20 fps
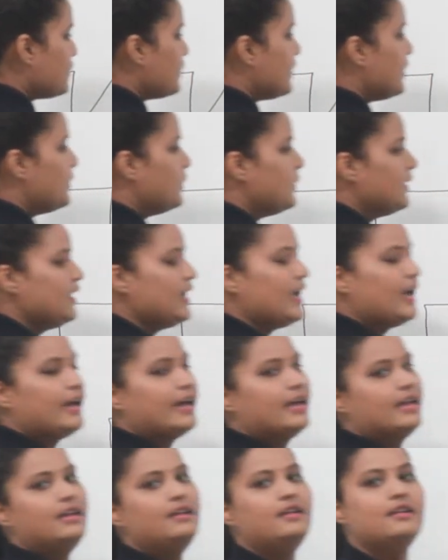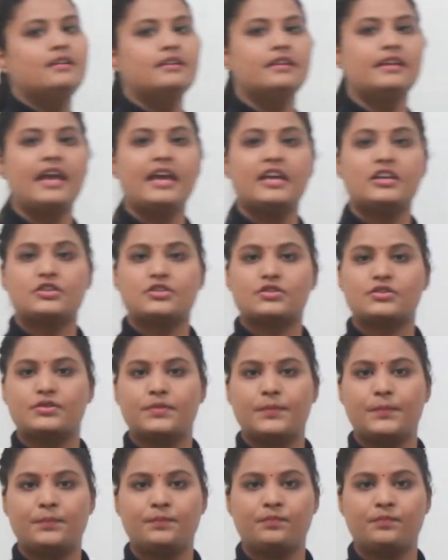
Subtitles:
will be L dash.